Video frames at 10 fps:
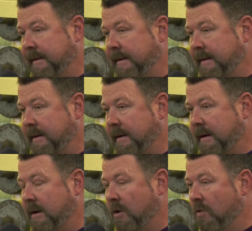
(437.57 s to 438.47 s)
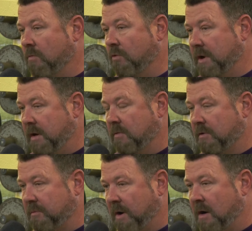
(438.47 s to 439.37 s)
I hope we
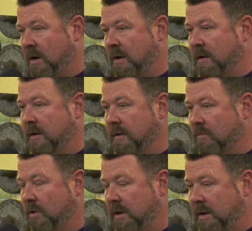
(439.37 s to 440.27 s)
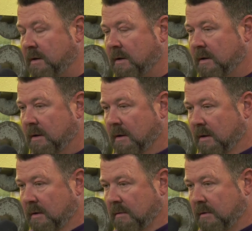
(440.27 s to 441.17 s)
respond and we
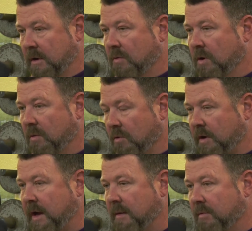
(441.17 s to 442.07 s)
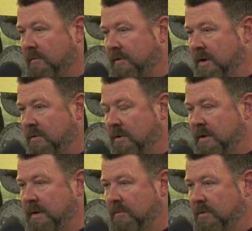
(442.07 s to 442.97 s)
do what we're capable of
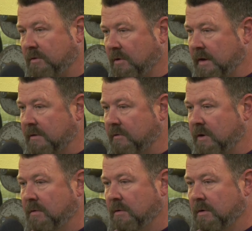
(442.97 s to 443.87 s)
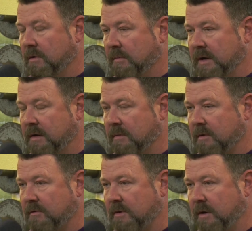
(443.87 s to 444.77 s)
doing, and we start executing a little better
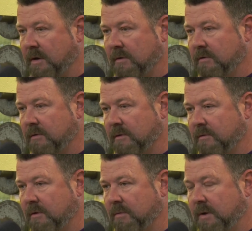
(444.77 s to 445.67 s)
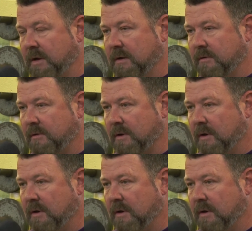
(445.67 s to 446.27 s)
because this group of kids.